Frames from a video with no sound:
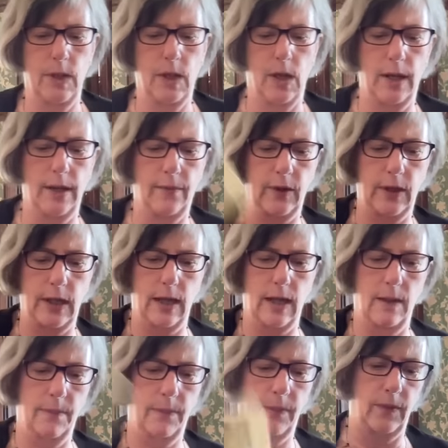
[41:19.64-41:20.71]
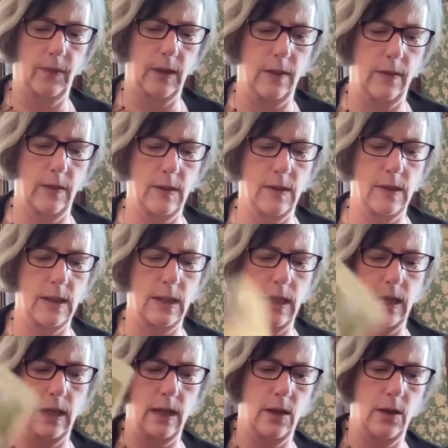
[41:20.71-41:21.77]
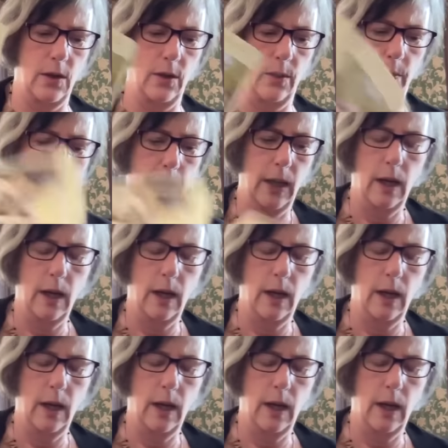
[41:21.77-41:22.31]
Knight of Cups and the Star, hope.